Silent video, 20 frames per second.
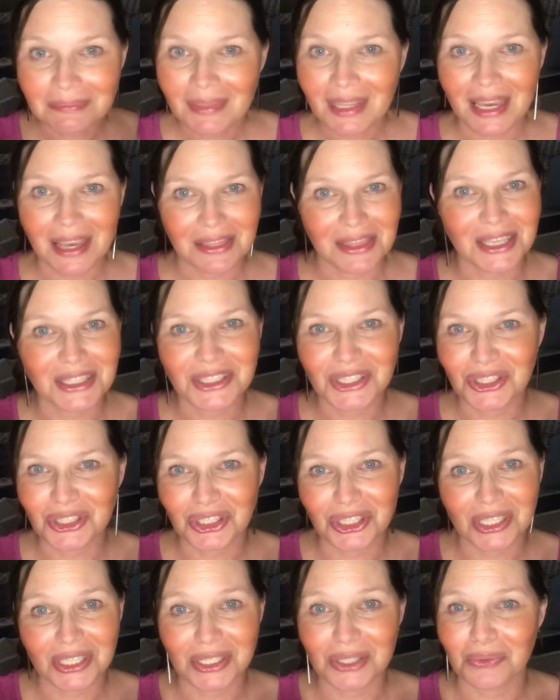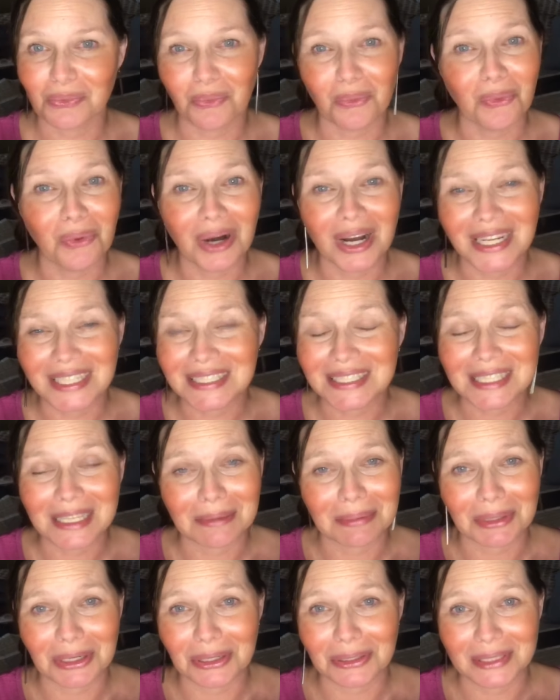This is just one
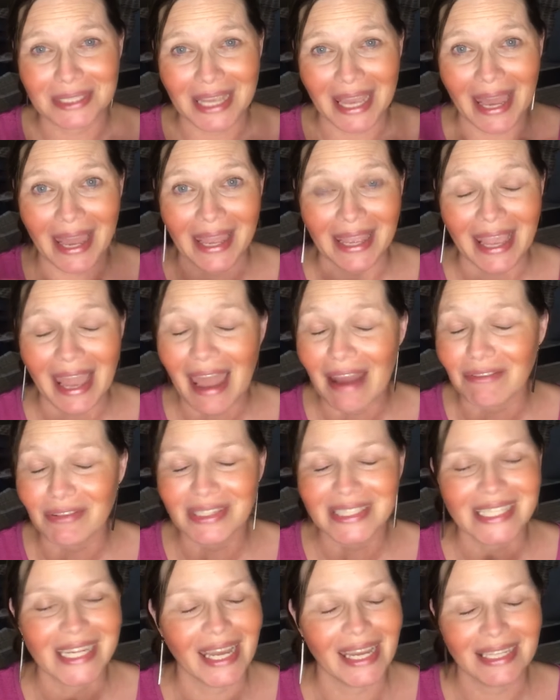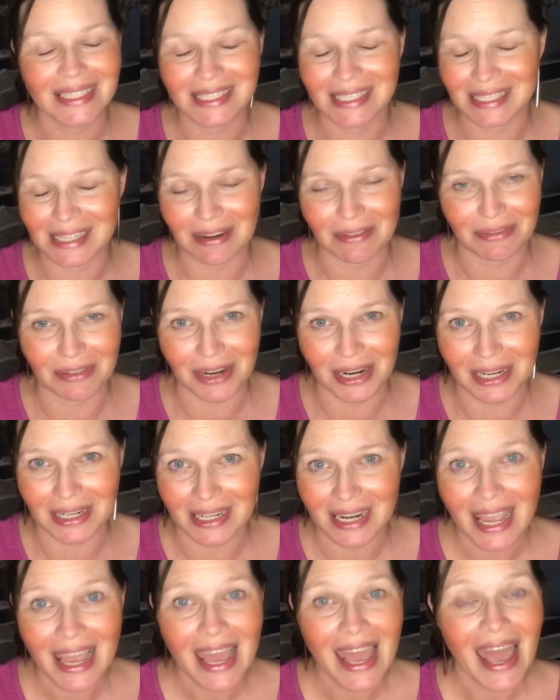typical day. Every day is different.
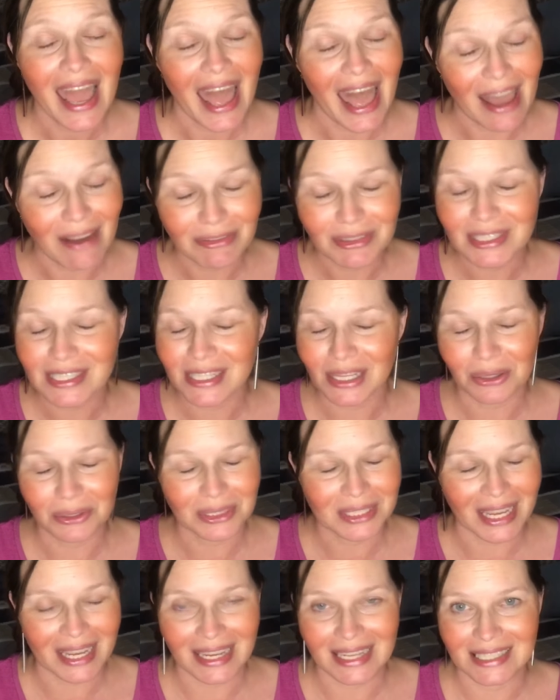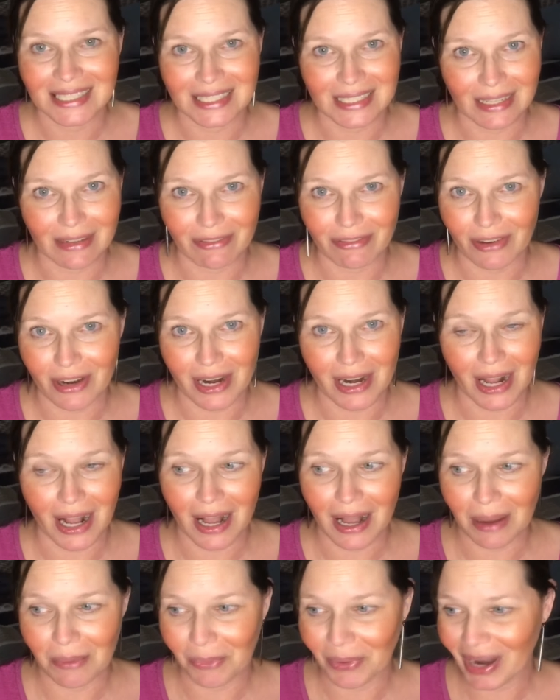Every single day is different.
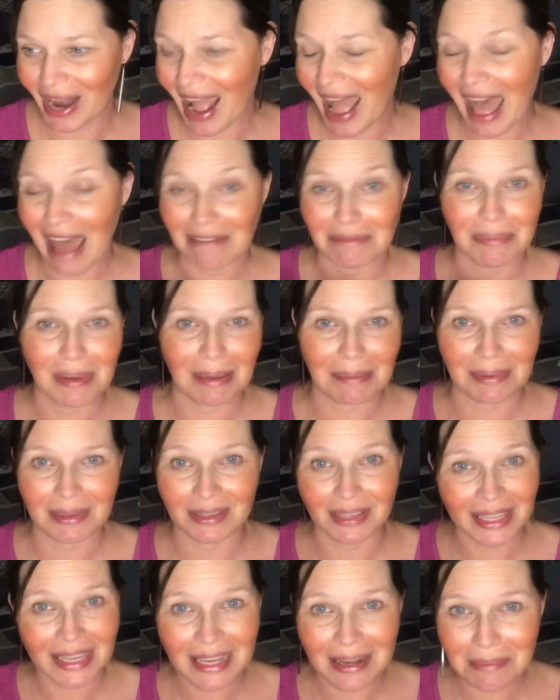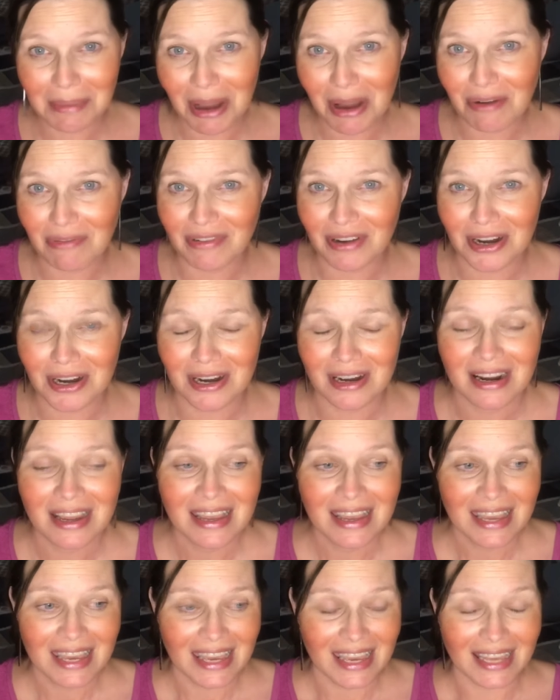When I have baby Liam over,
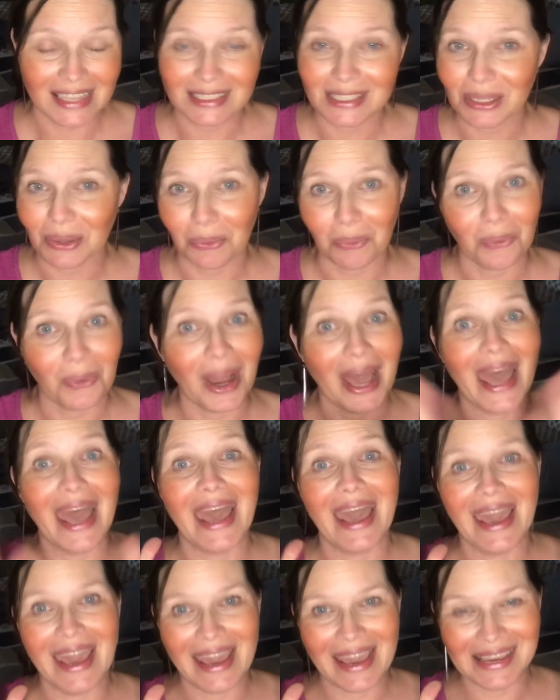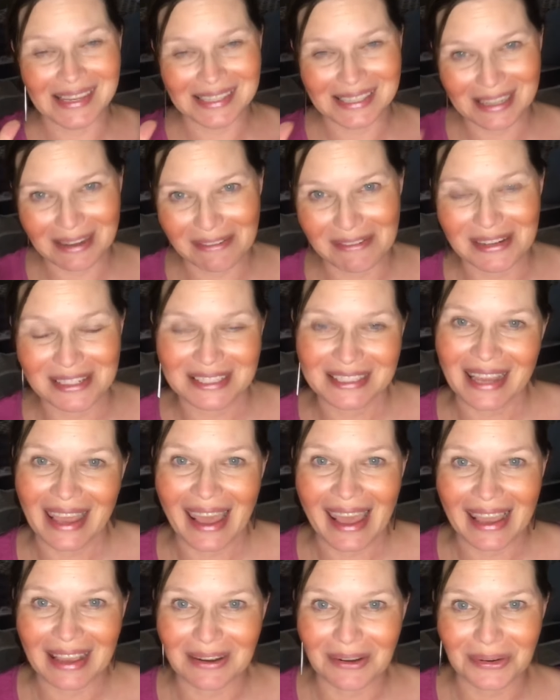it's a way different
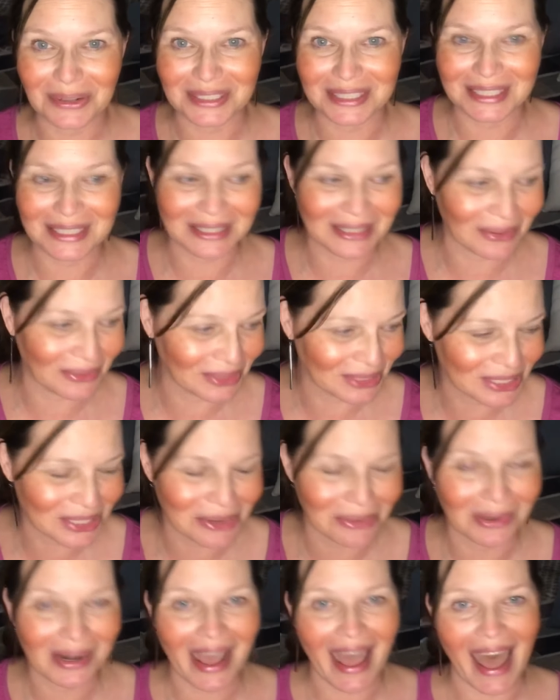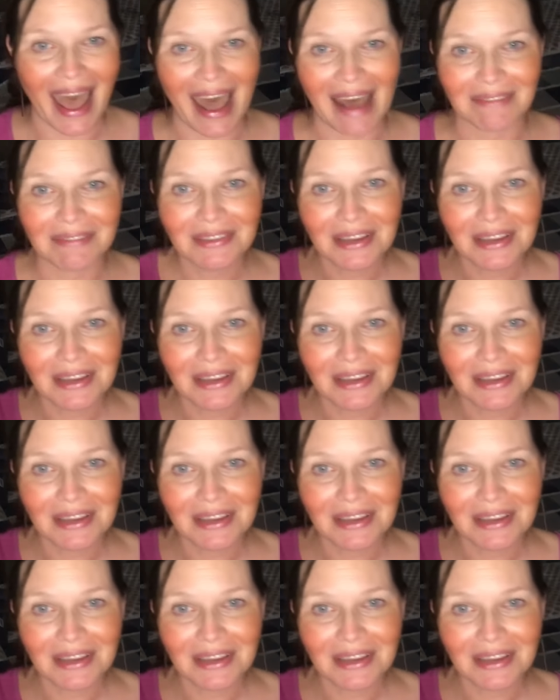day. Of course, he's only 2.5.